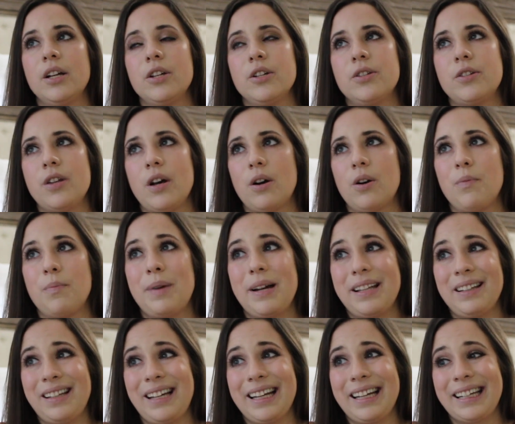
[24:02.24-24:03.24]
So,
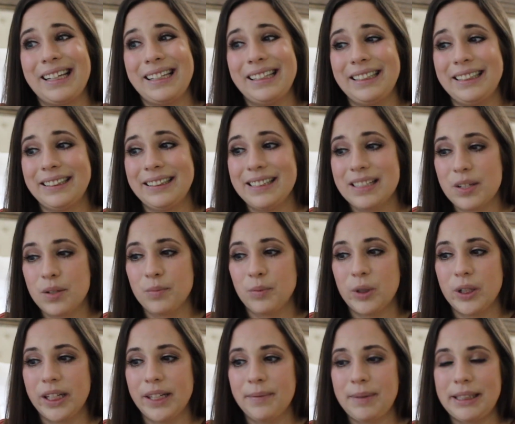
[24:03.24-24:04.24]
but like this
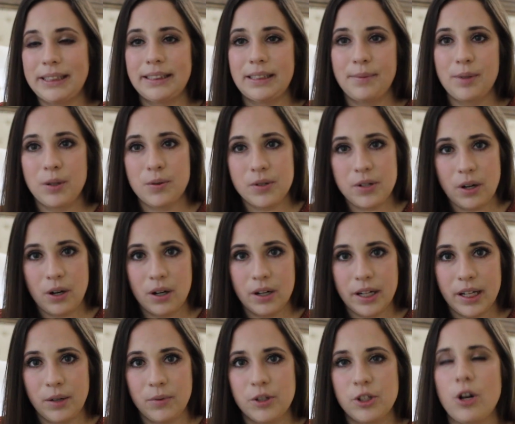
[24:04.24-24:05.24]
morning my stomach was
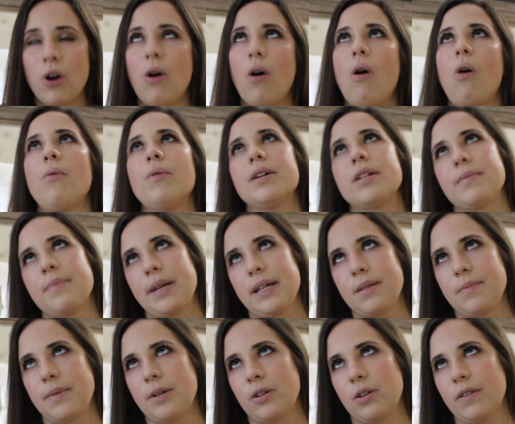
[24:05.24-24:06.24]
hurting, which always
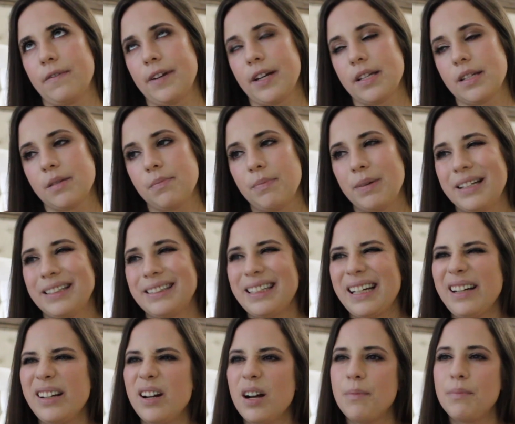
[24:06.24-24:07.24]
makes me nervous, but it's
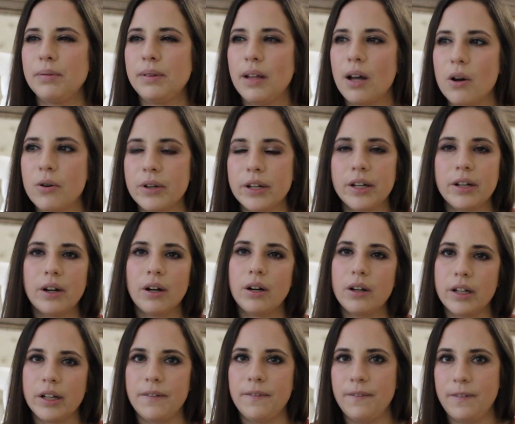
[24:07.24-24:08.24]
like a bloated,
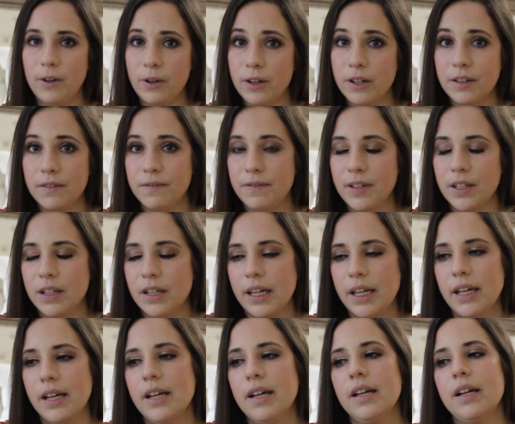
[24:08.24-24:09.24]
hurting
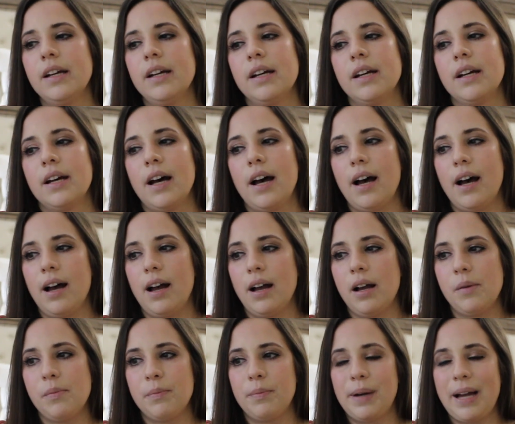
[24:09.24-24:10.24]
feeling.
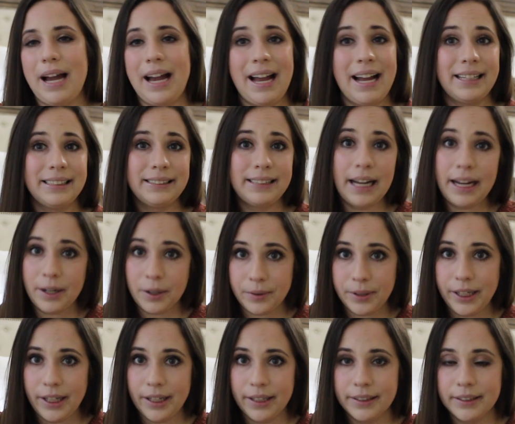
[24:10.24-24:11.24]
But I had
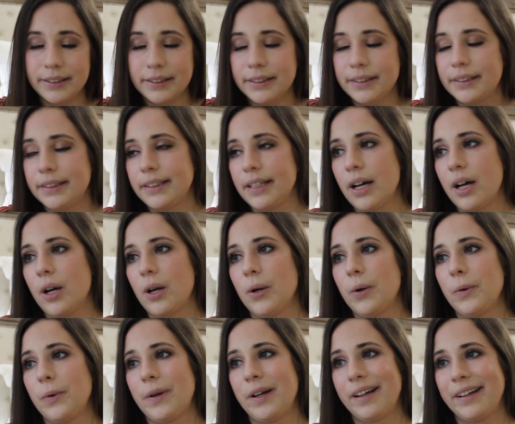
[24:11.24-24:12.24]
diarrhea.
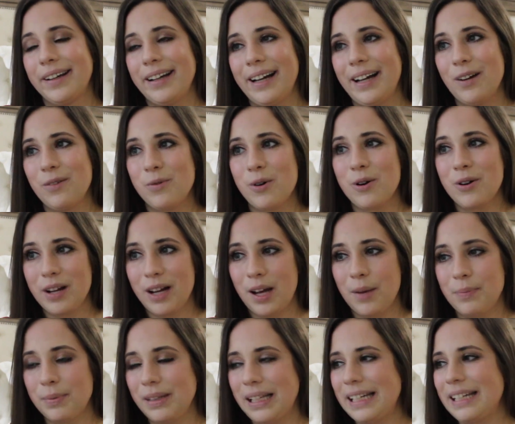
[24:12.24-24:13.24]
So I woke
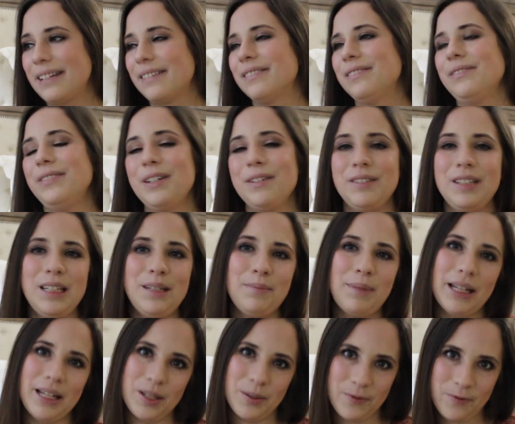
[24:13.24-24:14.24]
up like 15
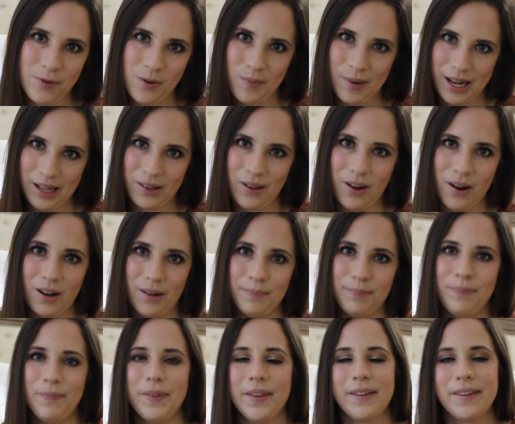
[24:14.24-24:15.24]
minutes before my
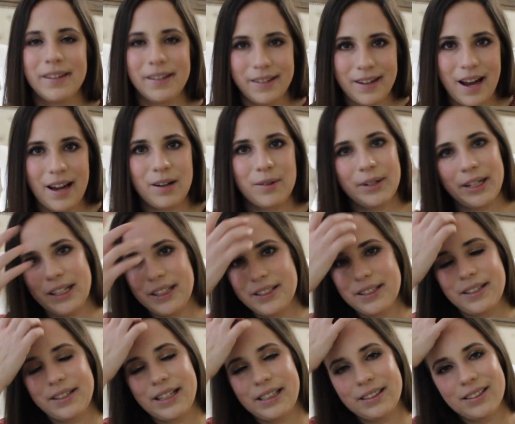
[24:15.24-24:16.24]
alarm to diarrhea.
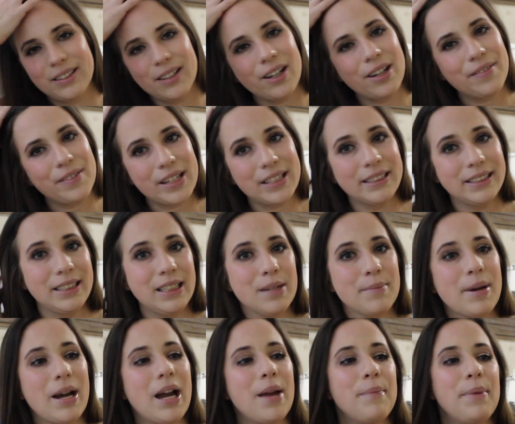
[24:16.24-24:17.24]
So that, sorry if that's
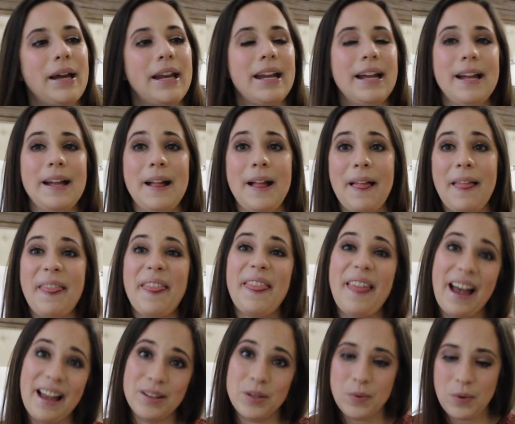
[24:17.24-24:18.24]
TMI, but
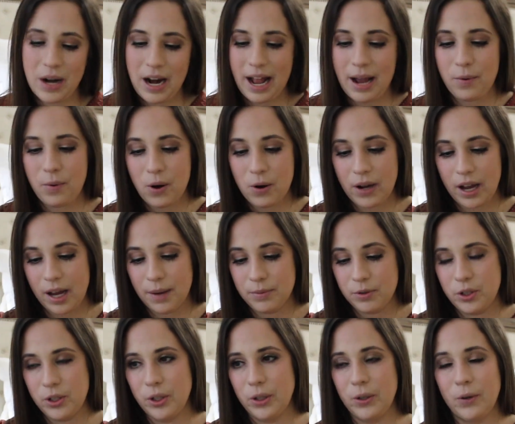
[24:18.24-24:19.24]
that's what I woke
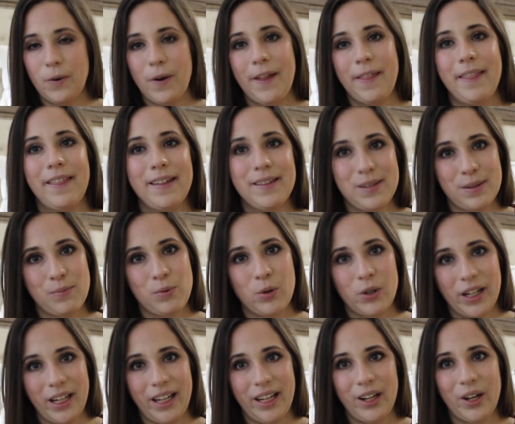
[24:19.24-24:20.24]
up to this
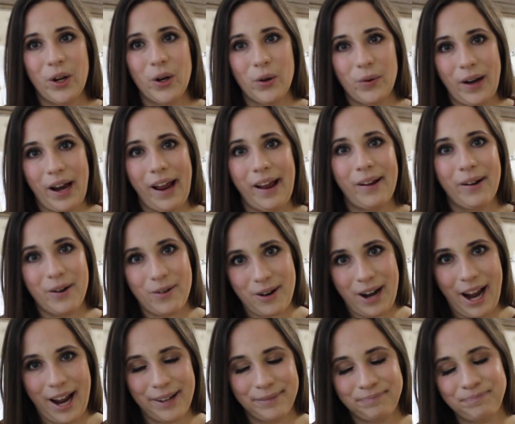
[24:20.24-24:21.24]
morning. Hooray,
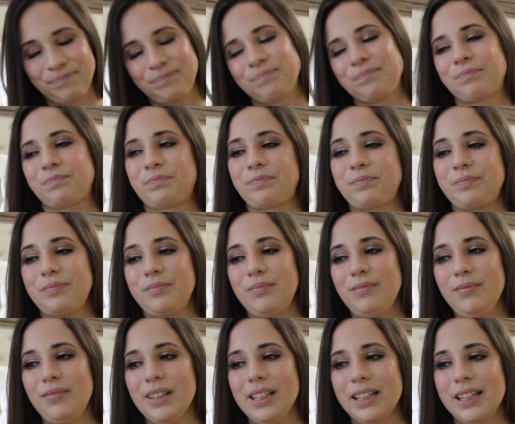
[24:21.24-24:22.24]
hooray.
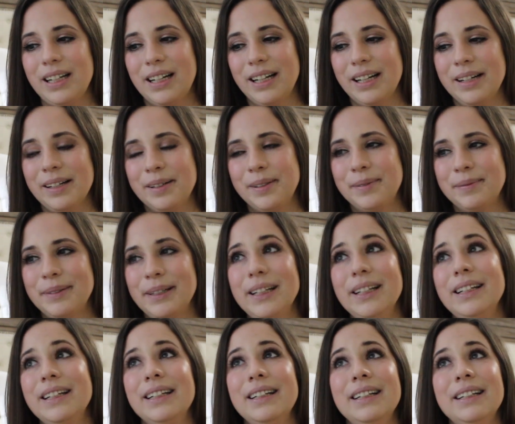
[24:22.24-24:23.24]

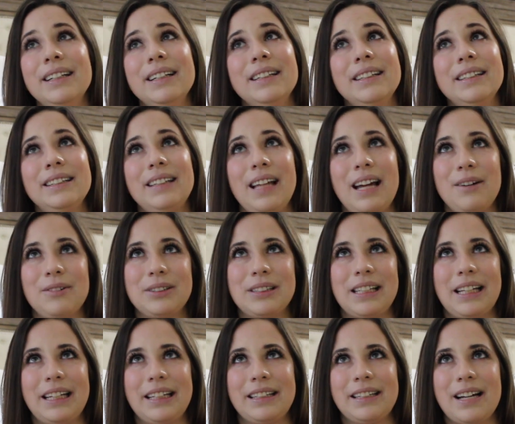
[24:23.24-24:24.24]
So that
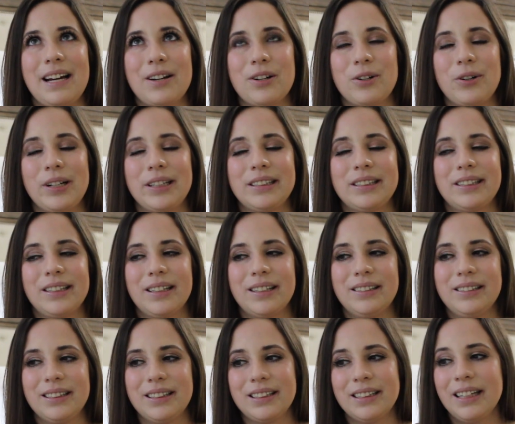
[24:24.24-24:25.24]
was like not a great
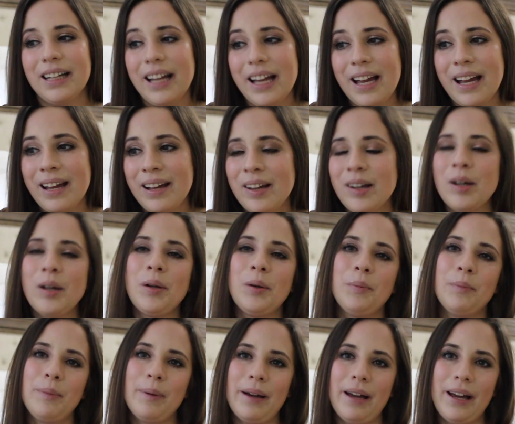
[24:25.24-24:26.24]
start to the day,
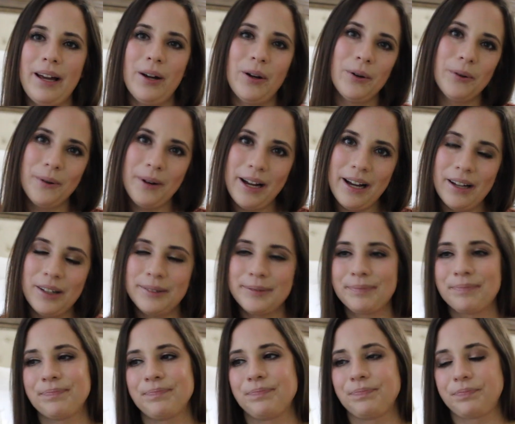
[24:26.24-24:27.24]
but oh well.